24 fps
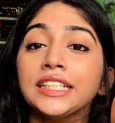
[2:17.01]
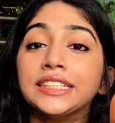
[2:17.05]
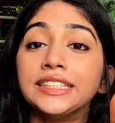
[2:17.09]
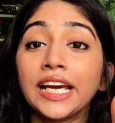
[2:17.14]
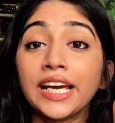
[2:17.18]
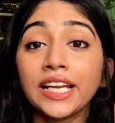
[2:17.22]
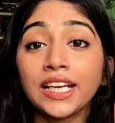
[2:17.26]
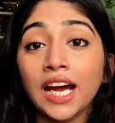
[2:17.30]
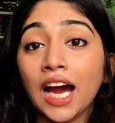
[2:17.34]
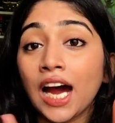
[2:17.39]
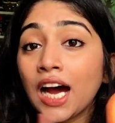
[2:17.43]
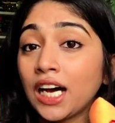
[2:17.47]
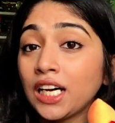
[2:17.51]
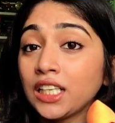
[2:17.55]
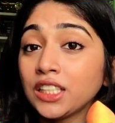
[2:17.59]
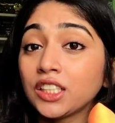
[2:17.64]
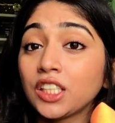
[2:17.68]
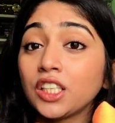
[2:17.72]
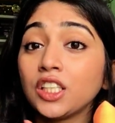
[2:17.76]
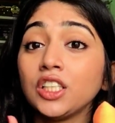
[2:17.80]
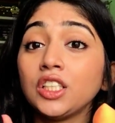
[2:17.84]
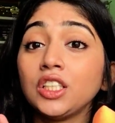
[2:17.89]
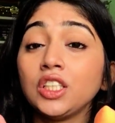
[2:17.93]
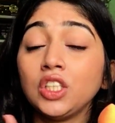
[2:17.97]
There are
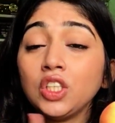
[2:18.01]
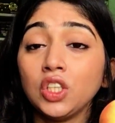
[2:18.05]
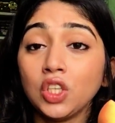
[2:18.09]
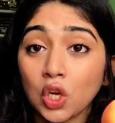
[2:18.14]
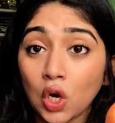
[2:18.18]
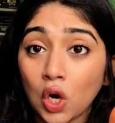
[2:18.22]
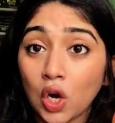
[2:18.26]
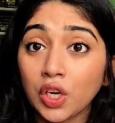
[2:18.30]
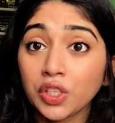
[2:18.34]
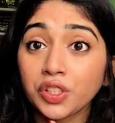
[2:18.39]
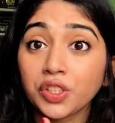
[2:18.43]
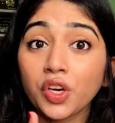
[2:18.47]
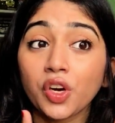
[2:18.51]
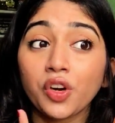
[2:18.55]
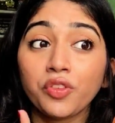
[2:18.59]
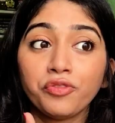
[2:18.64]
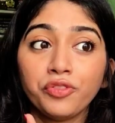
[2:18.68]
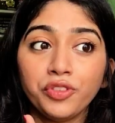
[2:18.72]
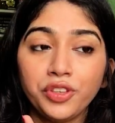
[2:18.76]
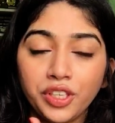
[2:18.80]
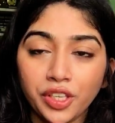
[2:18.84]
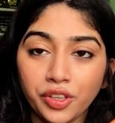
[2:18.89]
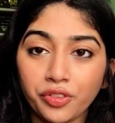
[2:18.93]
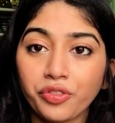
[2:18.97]
a lot of
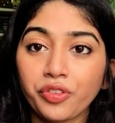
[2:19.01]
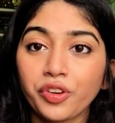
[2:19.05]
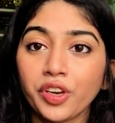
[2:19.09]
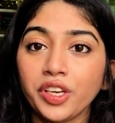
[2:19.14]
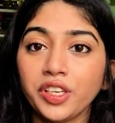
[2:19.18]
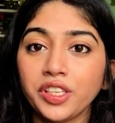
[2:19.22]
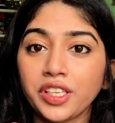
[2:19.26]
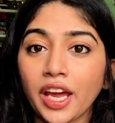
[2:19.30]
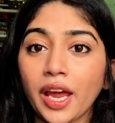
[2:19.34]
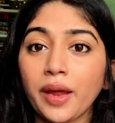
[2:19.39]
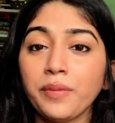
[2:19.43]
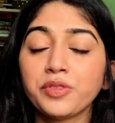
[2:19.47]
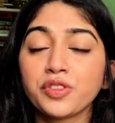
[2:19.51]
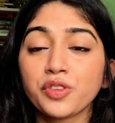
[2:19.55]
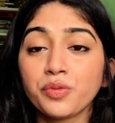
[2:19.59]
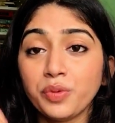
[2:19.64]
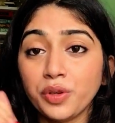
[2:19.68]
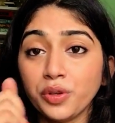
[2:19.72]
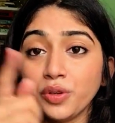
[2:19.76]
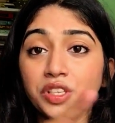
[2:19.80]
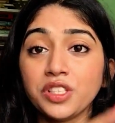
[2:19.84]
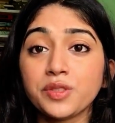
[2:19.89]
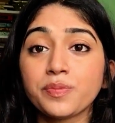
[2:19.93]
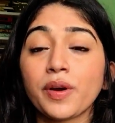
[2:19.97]
different types of
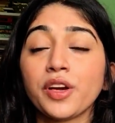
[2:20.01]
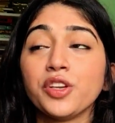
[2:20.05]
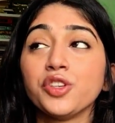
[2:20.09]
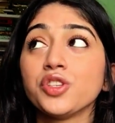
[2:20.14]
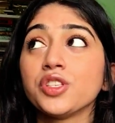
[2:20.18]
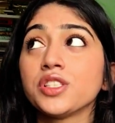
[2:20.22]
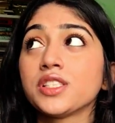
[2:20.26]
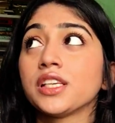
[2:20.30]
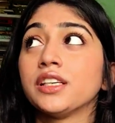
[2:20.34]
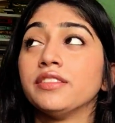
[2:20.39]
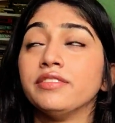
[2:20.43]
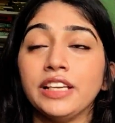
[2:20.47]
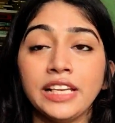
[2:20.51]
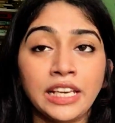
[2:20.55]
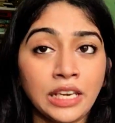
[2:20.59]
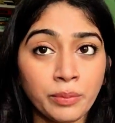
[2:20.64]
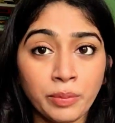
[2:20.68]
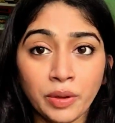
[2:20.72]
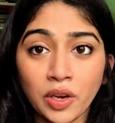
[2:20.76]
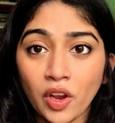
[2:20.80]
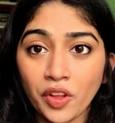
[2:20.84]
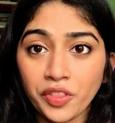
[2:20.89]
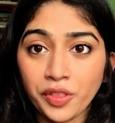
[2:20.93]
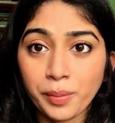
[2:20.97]
beauty sponges
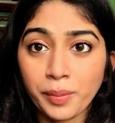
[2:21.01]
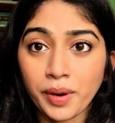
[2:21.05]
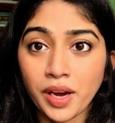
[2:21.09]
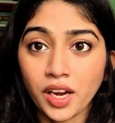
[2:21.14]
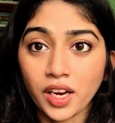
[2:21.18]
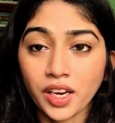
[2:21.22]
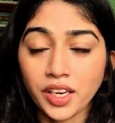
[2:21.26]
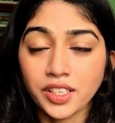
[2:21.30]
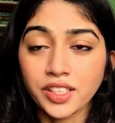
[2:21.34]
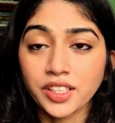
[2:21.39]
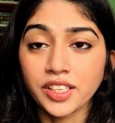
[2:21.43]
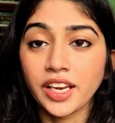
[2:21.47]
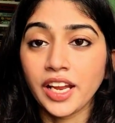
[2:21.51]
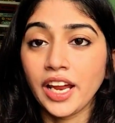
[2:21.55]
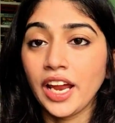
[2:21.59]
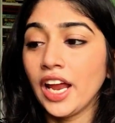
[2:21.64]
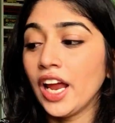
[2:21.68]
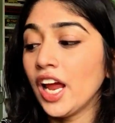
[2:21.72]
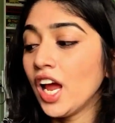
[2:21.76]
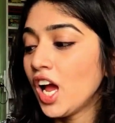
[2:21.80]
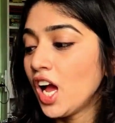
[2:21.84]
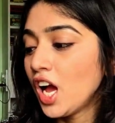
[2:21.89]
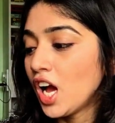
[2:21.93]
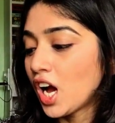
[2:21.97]
available on the market
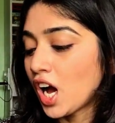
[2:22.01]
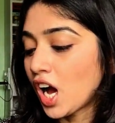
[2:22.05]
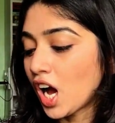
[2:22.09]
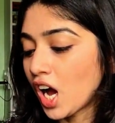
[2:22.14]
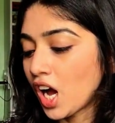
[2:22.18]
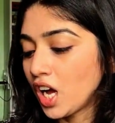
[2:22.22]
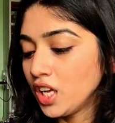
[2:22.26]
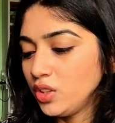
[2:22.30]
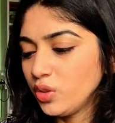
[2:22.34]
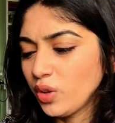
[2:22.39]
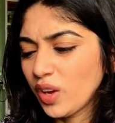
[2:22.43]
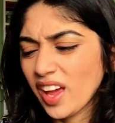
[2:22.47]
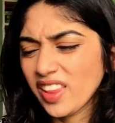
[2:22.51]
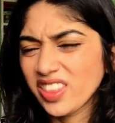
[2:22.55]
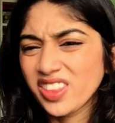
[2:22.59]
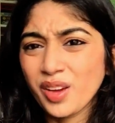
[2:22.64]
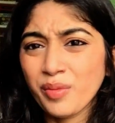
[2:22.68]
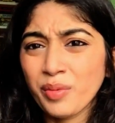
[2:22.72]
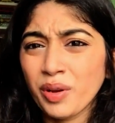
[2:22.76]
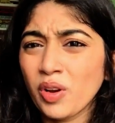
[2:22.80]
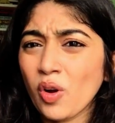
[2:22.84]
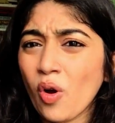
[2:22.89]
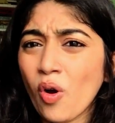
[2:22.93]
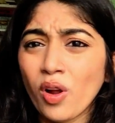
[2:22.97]
today. You get
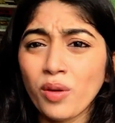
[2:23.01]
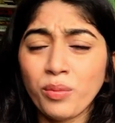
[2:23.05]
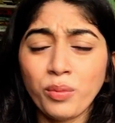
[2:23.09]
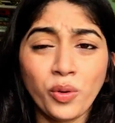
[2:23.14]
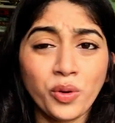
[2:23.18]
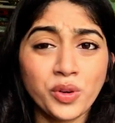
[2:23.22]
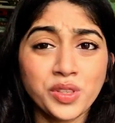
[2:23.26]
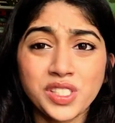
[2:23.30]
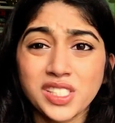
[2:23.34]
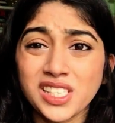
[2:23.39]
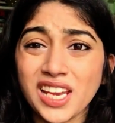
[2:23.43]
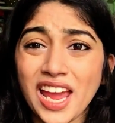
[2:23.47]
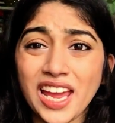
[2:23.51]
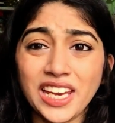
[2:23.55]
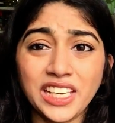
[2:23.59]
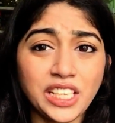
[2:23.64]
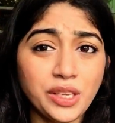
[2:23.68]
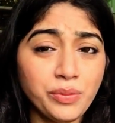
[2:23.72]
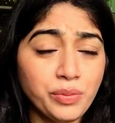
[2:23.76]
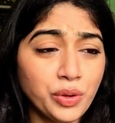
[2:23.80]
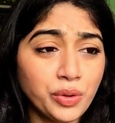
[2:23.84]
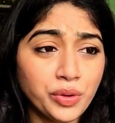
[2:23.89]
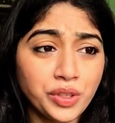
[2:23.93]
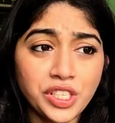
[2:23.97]
them at almost
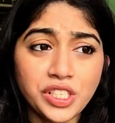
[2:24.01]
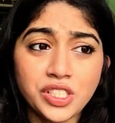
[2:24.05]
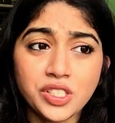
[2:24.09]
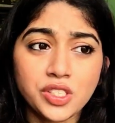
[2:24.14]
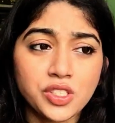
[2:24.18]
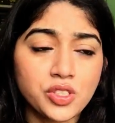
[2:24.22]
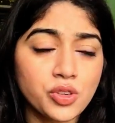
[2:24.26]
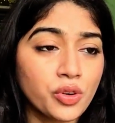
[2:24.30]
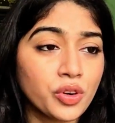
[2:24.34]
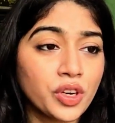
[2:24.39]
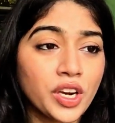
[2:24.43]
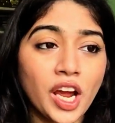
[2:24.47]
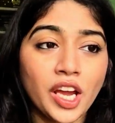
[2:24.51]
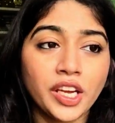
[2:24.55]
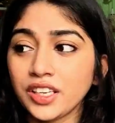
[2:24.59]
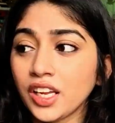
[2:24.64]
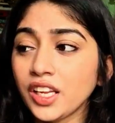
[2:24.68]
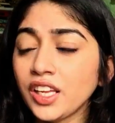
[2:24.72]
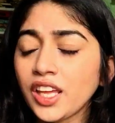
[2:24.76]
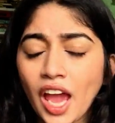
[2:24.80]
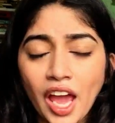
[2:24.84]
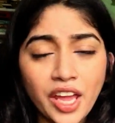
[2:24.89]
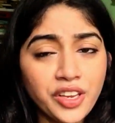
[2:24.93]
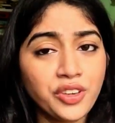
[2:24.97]
any beauty store, and
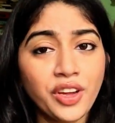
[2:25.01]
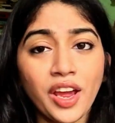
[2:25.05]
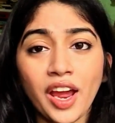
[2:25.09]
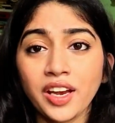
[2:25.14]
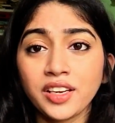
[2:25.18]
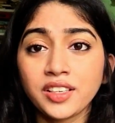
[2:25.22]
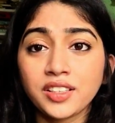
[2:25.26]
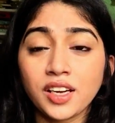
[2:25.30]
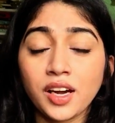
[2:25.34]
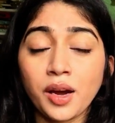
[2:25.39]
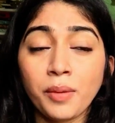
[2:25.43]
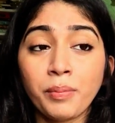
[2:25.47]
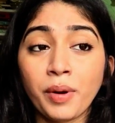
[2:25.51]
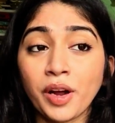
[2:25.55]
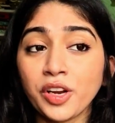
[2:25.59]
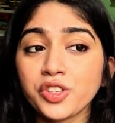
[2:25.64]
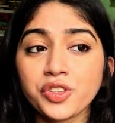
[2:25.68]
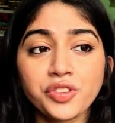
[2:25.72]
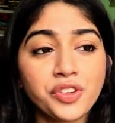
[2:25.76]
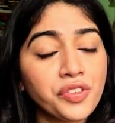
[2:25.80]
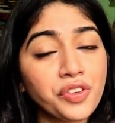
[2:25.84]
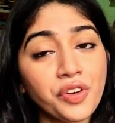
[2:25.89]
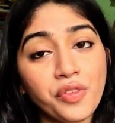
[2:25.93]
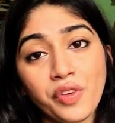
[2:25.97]
yeah, you get a
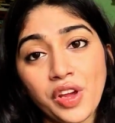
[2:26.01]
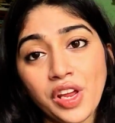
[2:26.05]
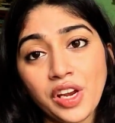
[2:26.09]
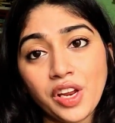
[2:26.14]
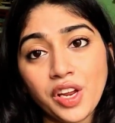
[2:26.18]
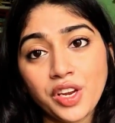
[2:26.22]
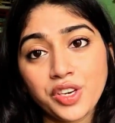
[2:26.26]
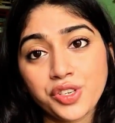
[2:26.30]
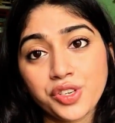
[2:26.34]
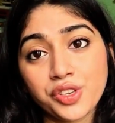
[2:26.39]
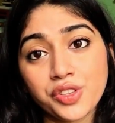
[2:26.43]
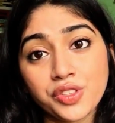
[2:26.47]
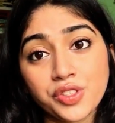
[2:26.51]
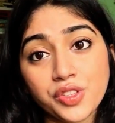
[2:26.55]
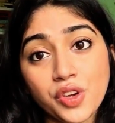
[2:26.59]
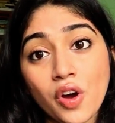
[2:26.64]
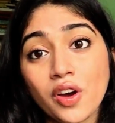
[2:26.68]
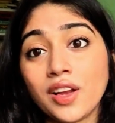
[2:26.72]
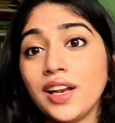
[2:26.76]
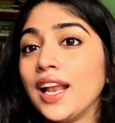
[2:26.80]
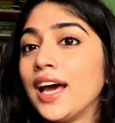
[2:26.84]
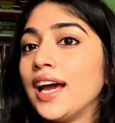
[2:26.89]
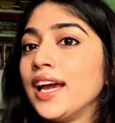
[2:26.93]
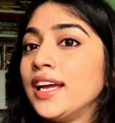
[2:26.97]
bunch of different variations
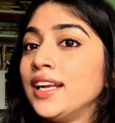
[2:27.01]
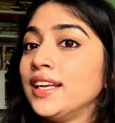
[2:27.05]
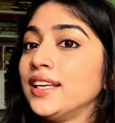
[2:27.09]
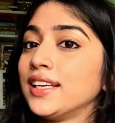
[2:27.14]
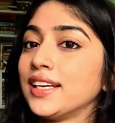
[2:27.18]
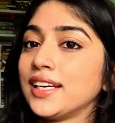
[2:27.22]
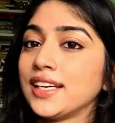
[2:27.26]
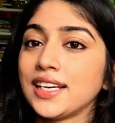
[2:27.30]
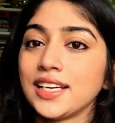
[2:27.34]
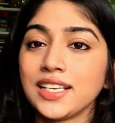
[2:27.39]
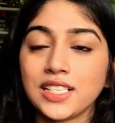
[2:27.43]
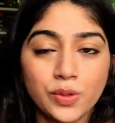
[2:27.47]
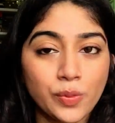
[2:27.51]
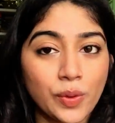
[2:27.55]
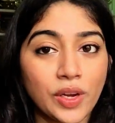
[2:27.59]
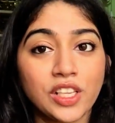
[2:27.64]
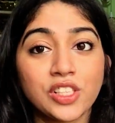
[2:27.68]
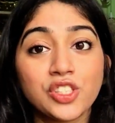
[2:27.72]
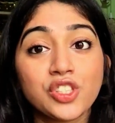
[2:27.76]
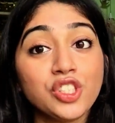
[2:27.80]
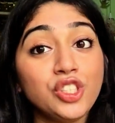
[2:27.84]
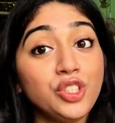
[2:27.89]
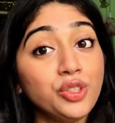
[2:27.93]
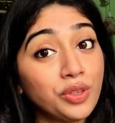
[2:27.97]
online as
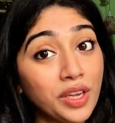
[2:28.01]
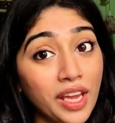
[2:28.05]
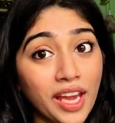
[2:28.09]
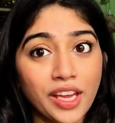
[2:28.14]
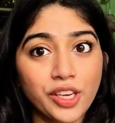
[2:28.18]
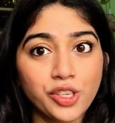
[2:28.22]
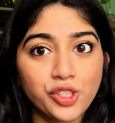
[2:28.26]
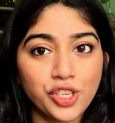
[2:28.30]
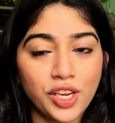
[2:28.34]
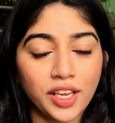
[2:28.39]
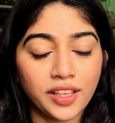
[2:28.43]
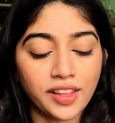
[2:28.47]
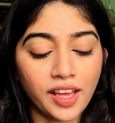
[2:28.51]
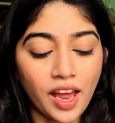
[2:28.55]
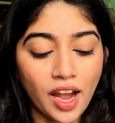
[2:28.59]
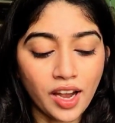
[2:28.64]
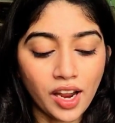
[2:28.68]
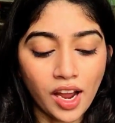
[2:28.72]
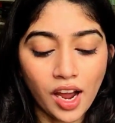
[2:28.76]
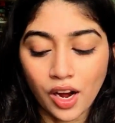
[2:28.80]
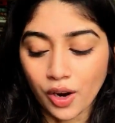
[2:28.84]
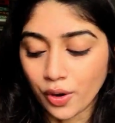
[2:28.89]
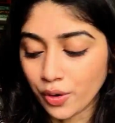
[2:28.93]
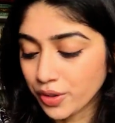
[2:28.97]
well, so you can check that
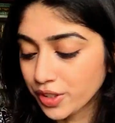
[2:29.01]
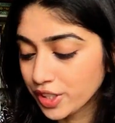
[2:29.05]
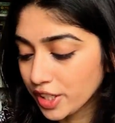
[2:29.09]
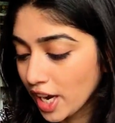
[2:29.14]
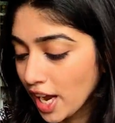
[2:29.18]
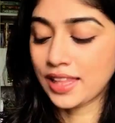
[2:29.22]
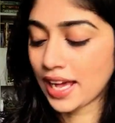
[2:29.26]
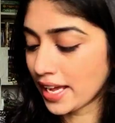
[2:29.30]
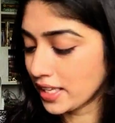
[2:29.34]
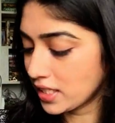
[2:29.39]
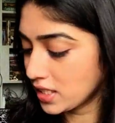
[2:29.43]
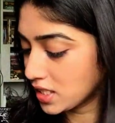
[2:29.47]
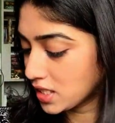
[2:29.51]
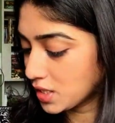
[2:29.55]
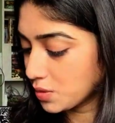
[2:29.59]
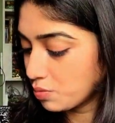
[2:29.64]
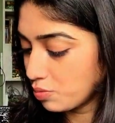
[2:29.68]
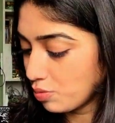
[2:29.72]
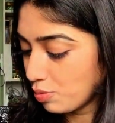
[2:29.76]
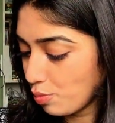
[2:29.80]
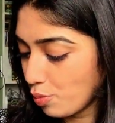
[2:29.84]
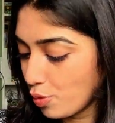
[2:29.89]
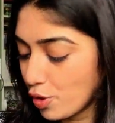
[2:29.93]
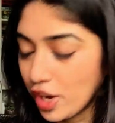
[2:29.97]
out. That's
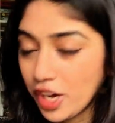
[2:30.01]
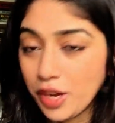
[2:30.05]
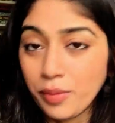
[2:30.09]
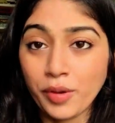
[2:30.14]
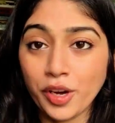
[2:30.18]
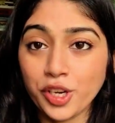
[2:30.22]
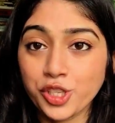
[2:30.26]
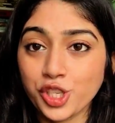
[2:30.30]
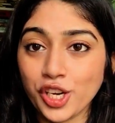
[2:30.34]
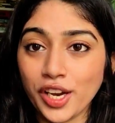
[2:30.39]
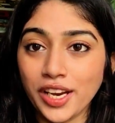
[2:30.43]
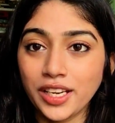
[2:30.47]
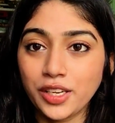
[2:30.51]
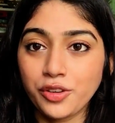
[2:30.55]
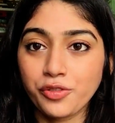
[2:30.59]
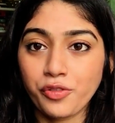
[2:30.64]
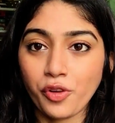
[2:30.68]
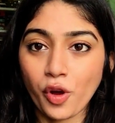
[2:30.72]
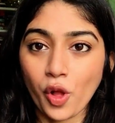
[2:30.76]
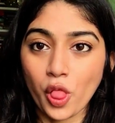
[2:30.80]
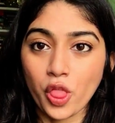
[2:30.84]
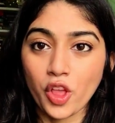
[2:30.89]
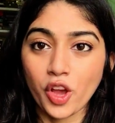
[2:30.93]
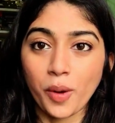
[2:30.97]
pretty much it
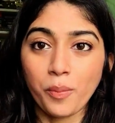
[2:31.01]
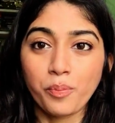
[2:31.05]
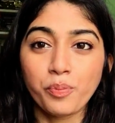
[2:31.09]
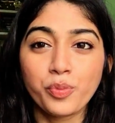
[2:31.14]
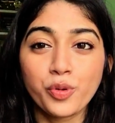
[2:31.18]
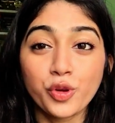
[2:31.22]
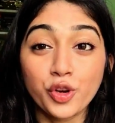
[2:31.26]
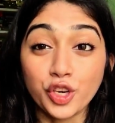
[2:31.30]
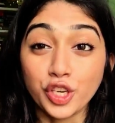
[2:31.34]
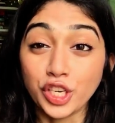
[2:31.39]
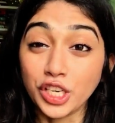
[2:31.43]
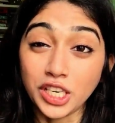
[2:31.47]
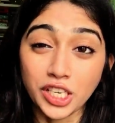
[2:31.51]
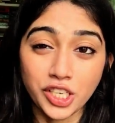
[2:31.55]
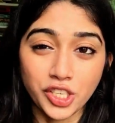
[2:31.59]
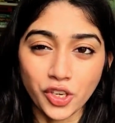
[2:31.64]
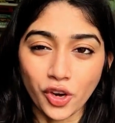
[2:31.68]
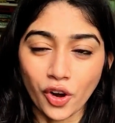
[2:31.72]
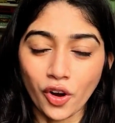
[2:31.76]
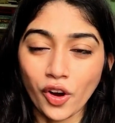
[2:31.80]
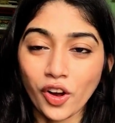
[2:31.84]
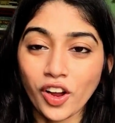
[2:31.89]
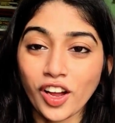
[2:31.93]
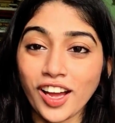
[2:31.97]
for the
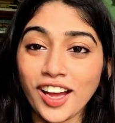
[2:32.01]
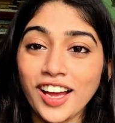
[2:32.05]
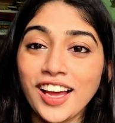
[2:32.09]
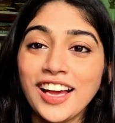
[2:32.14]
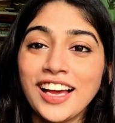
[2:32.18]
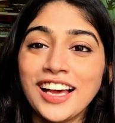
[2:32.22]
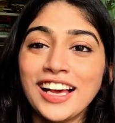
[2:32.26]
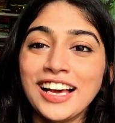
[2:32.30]
pre-talk.